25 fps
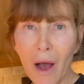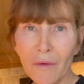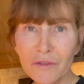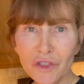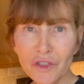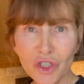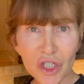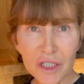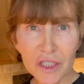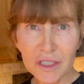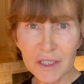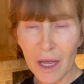
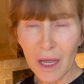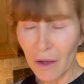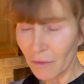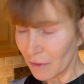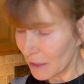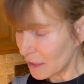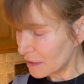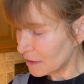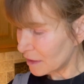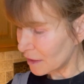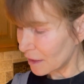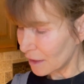just how
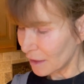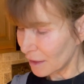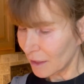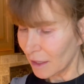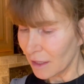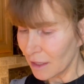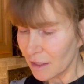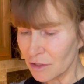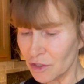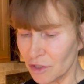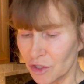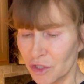easy it
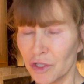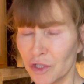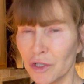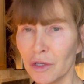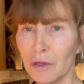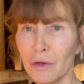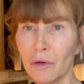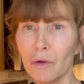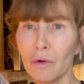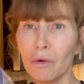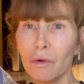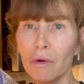is
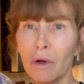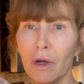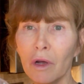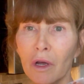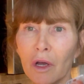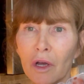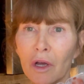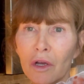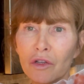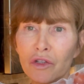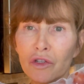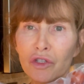to
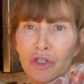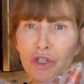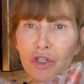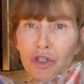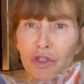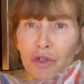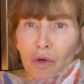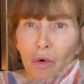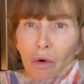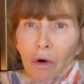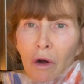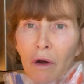
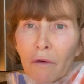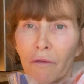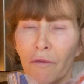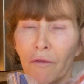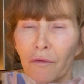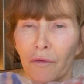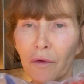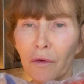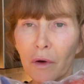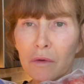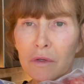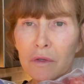store
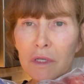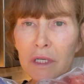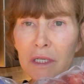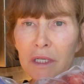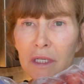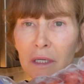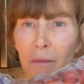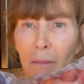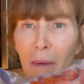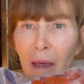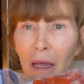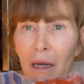frozen
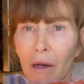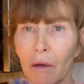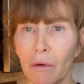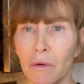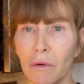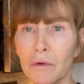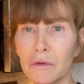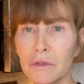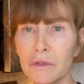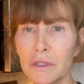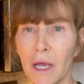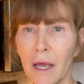
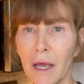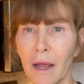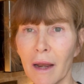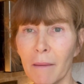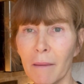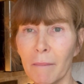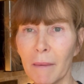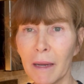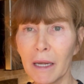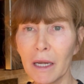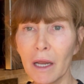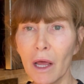tomatoes. I
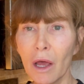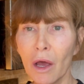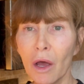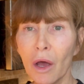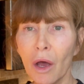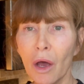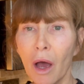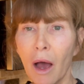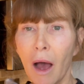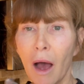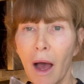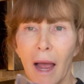mean,
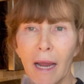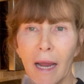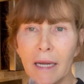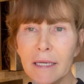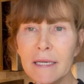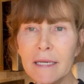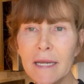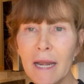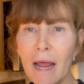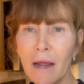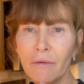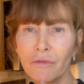I
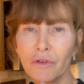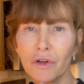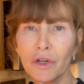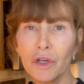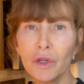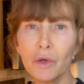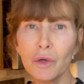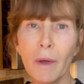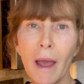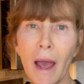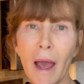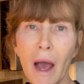never
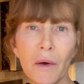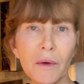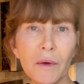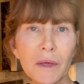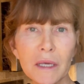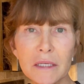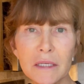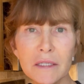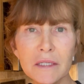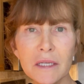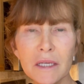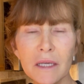knew how
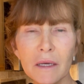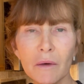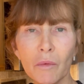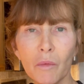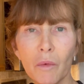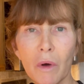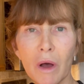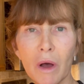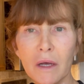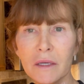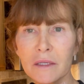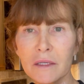easy it
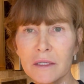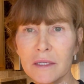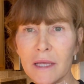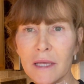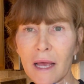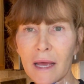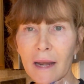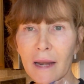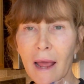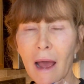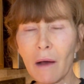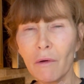was
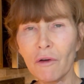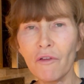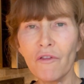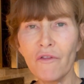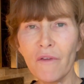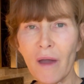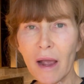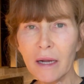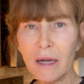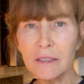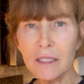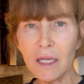and how
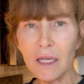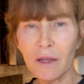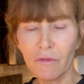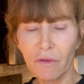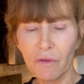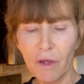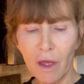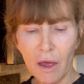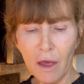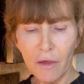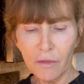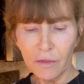effective.
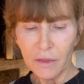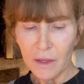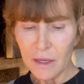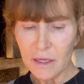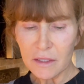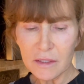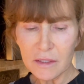These